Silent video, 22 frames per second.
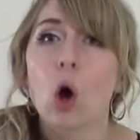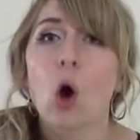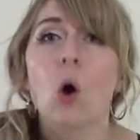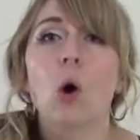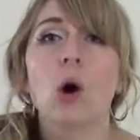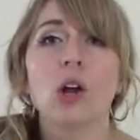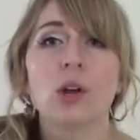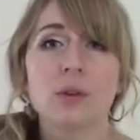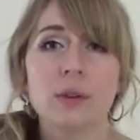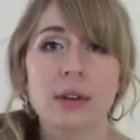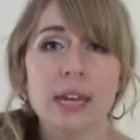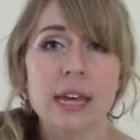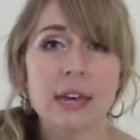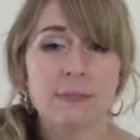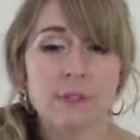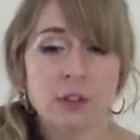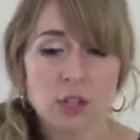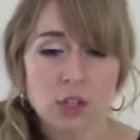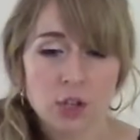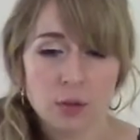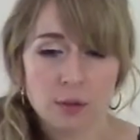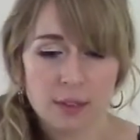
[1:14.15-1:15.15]
Or you can
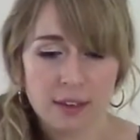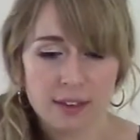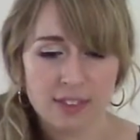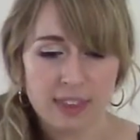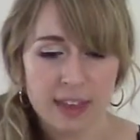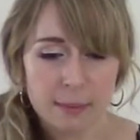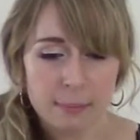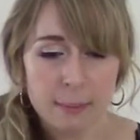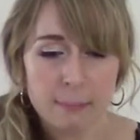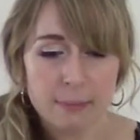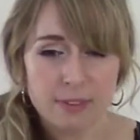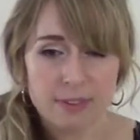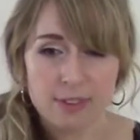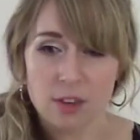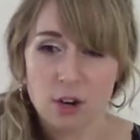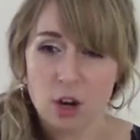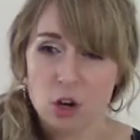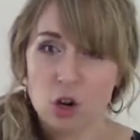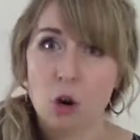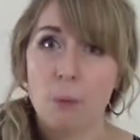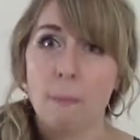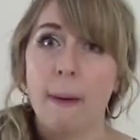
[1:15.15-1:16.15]
even do this, like maybe sit
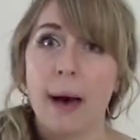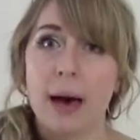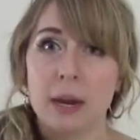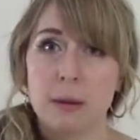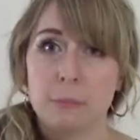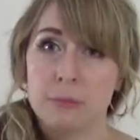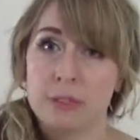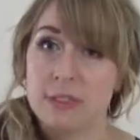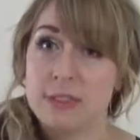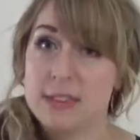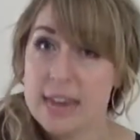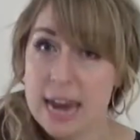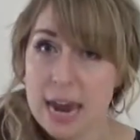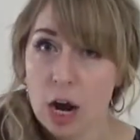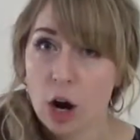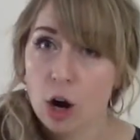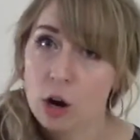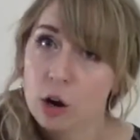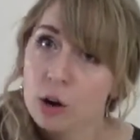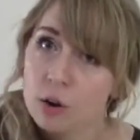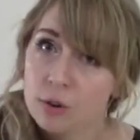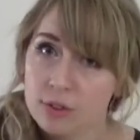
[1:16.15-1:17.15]
on your bottom
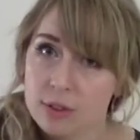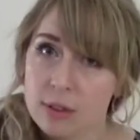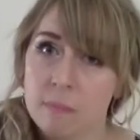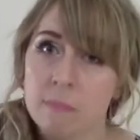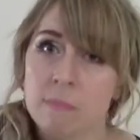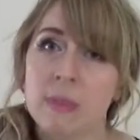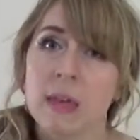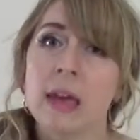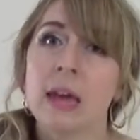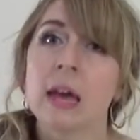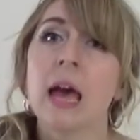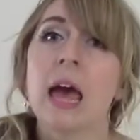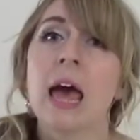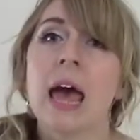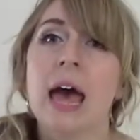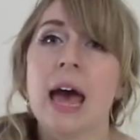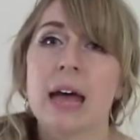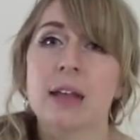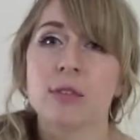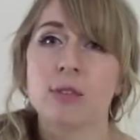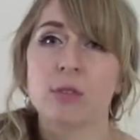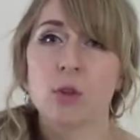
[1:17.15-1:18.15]
stair or something,
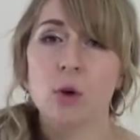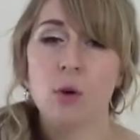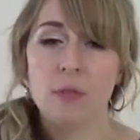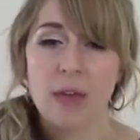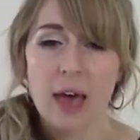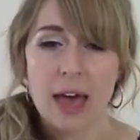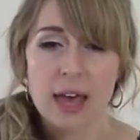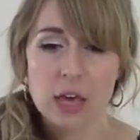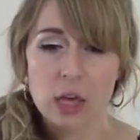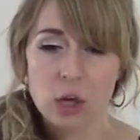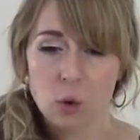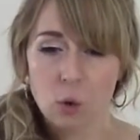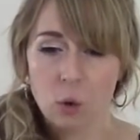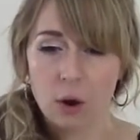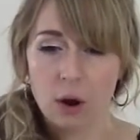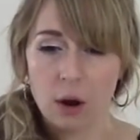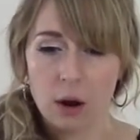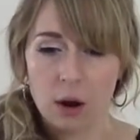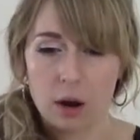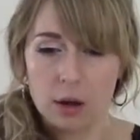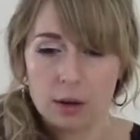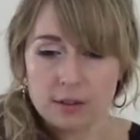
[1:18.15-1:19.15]
and so that
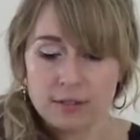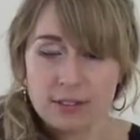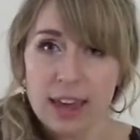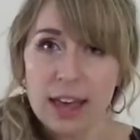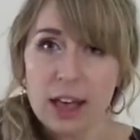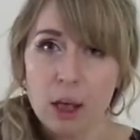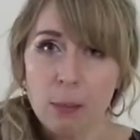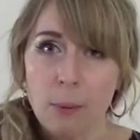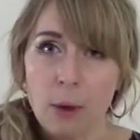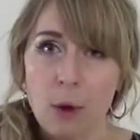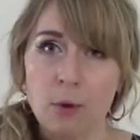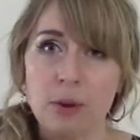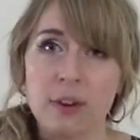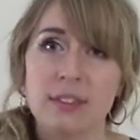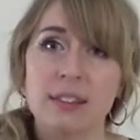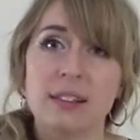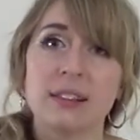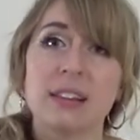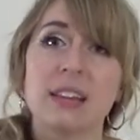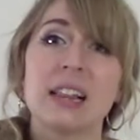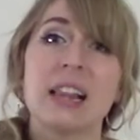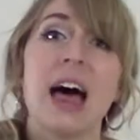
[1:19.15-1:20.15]
your tailbone is a
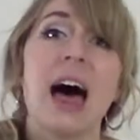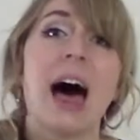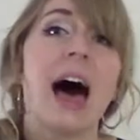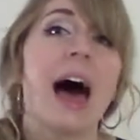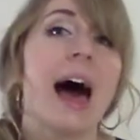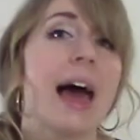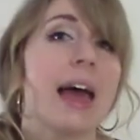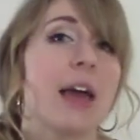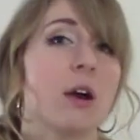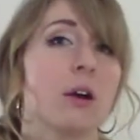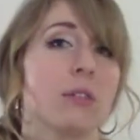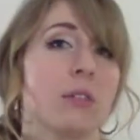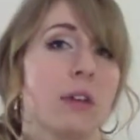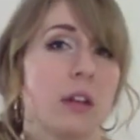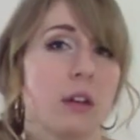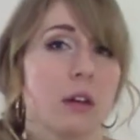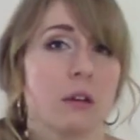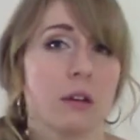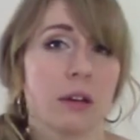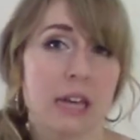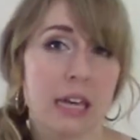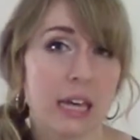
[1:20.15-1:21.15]
little higher than
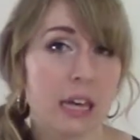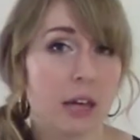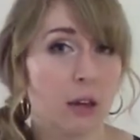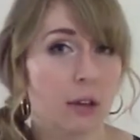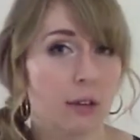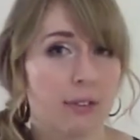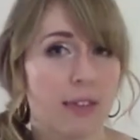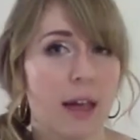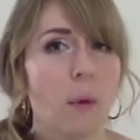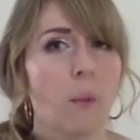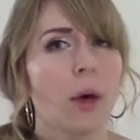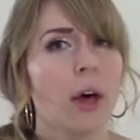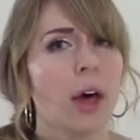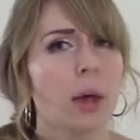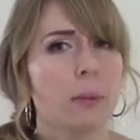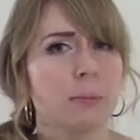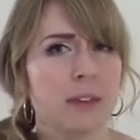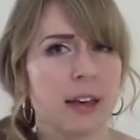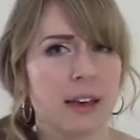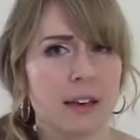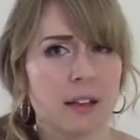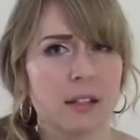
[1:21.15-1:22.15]
your heels. That will
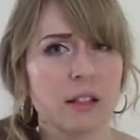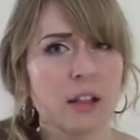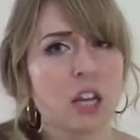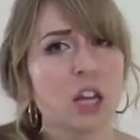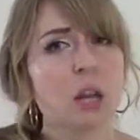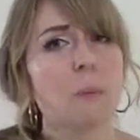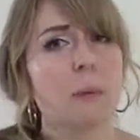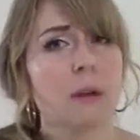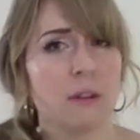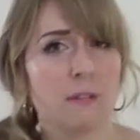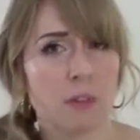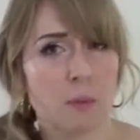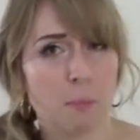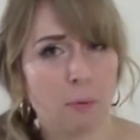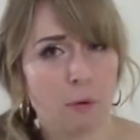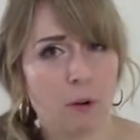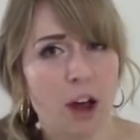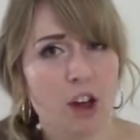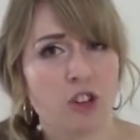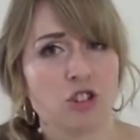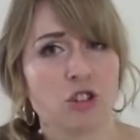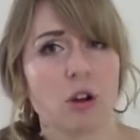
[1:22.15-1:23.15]
help take a little bit of the
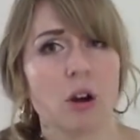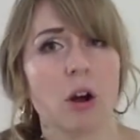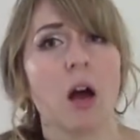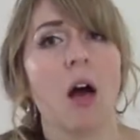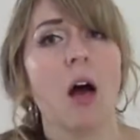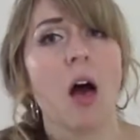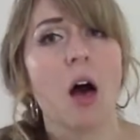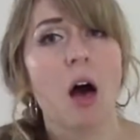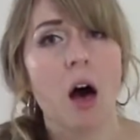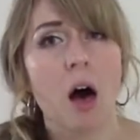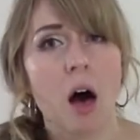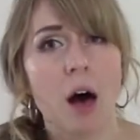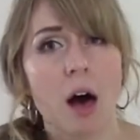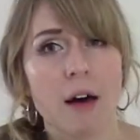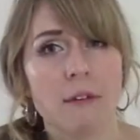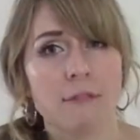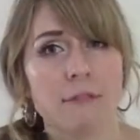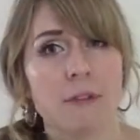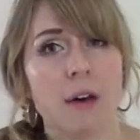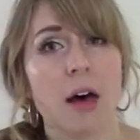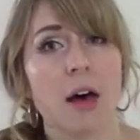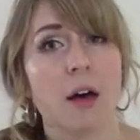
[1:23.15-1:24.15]
pressure
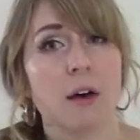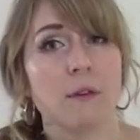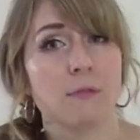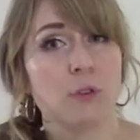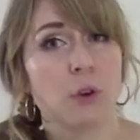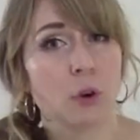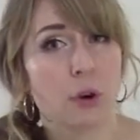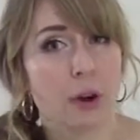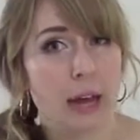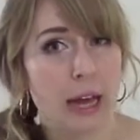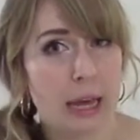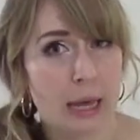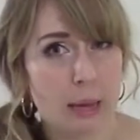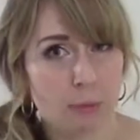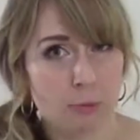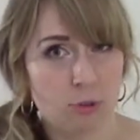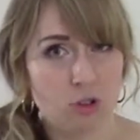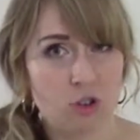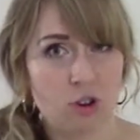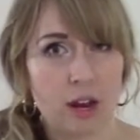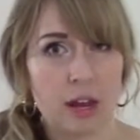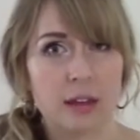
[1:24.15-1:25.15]
off of your
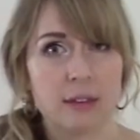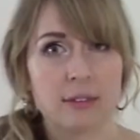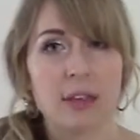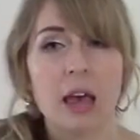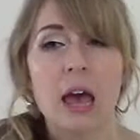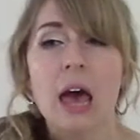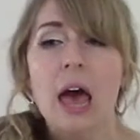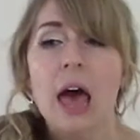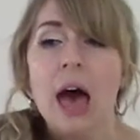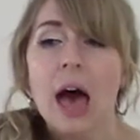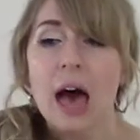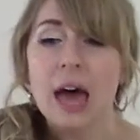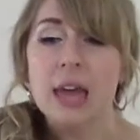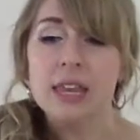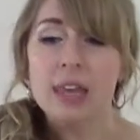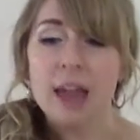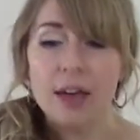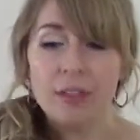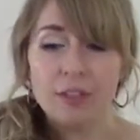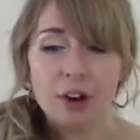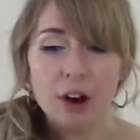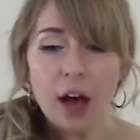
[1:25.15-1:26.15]
hamstrings.
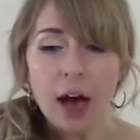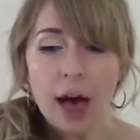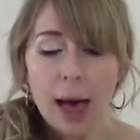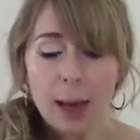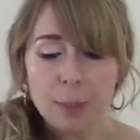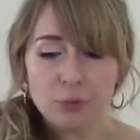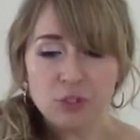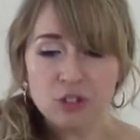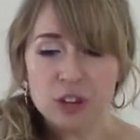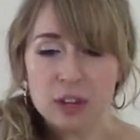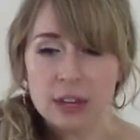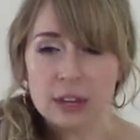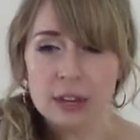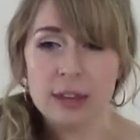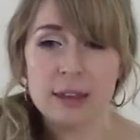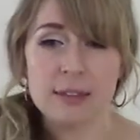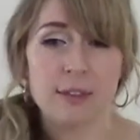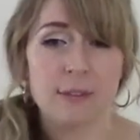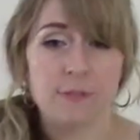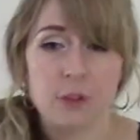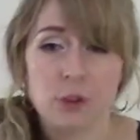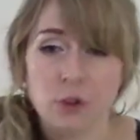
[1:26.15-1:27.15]
Another option
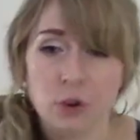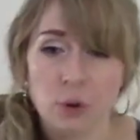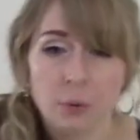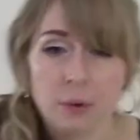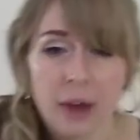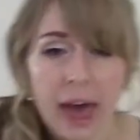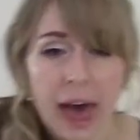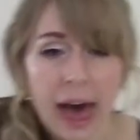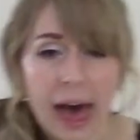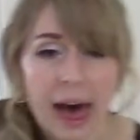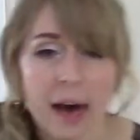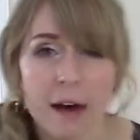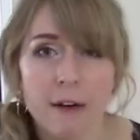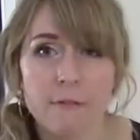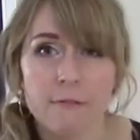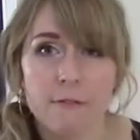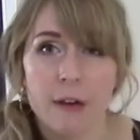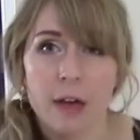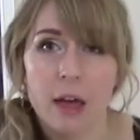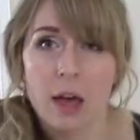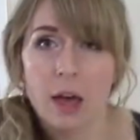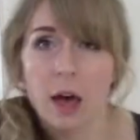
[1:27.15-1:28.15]
is if you don't have
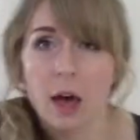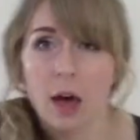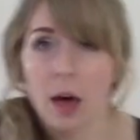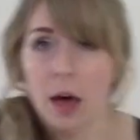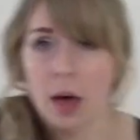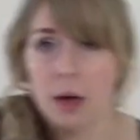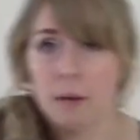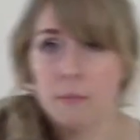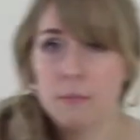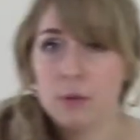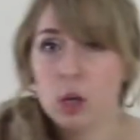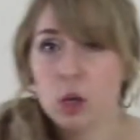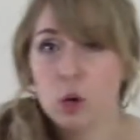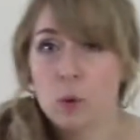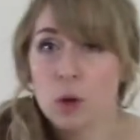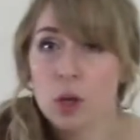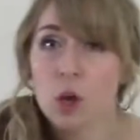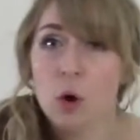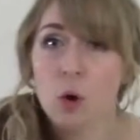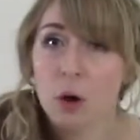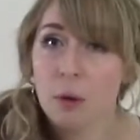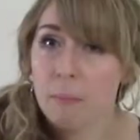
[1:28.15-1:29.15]
a
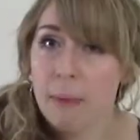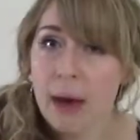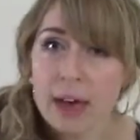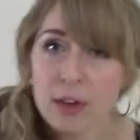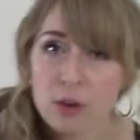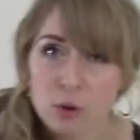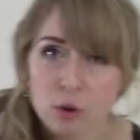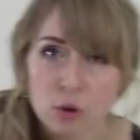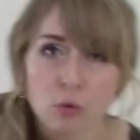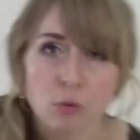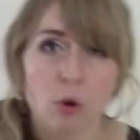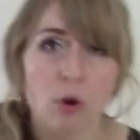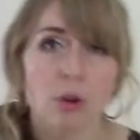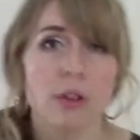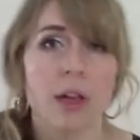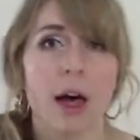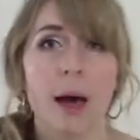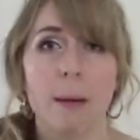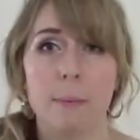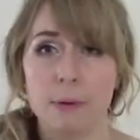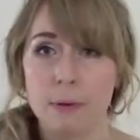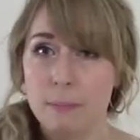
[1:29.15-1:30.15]
yoga mat you can roll
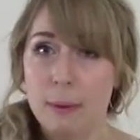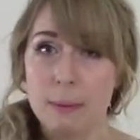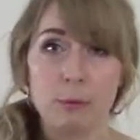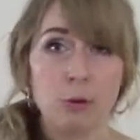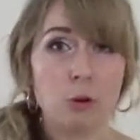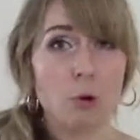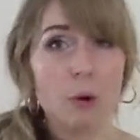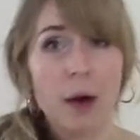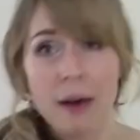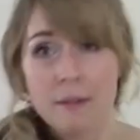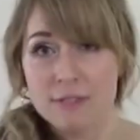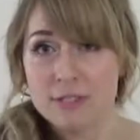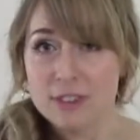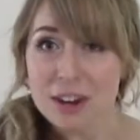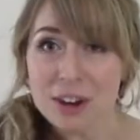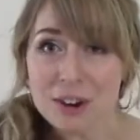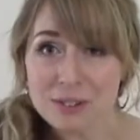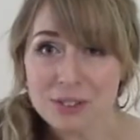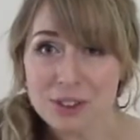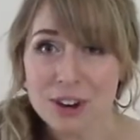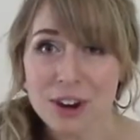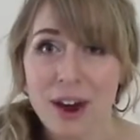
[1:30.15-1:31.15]
up, and maybe you don't have
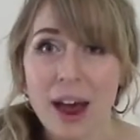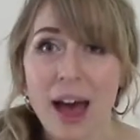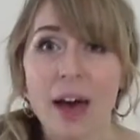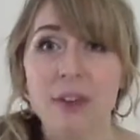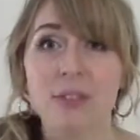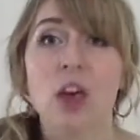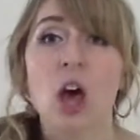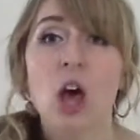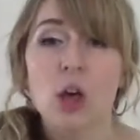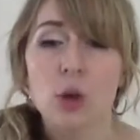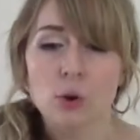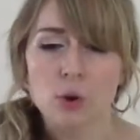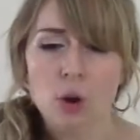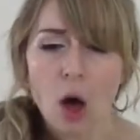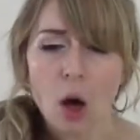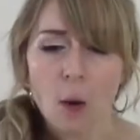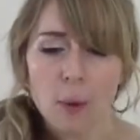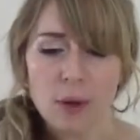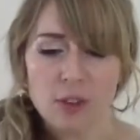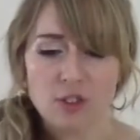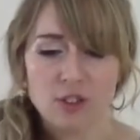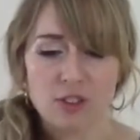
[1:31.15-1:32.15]
stairs in your house, you can
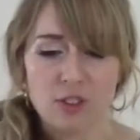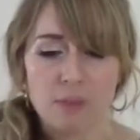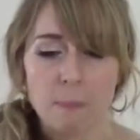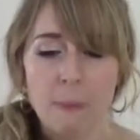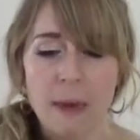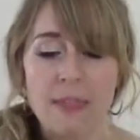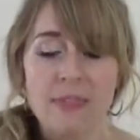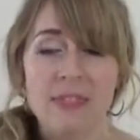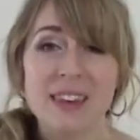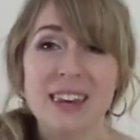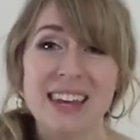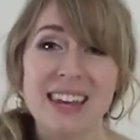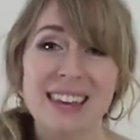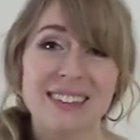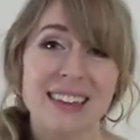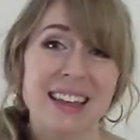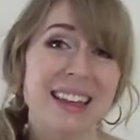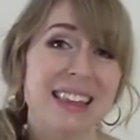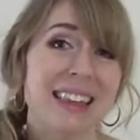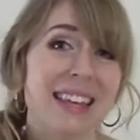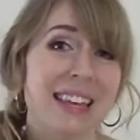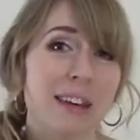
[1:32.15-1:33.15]
always just bend the knees
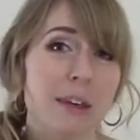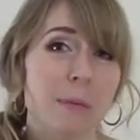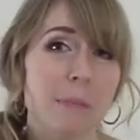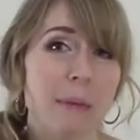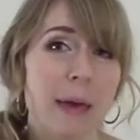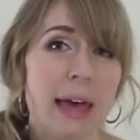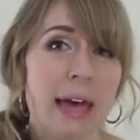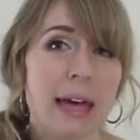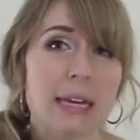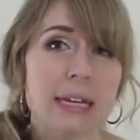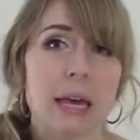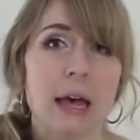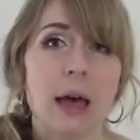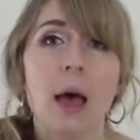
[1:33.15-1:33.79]
a little bit.